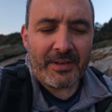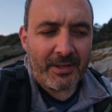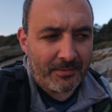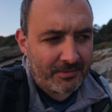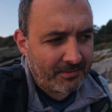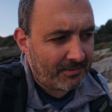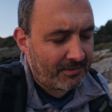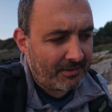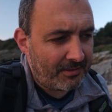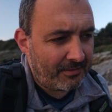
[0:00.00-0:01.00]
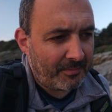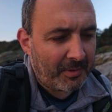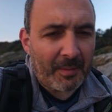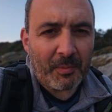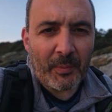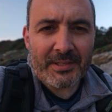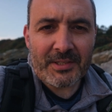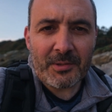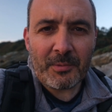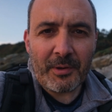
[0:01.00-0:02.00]
videos from a couple of weeks
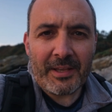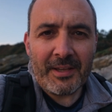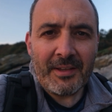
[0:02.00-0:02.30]
ago where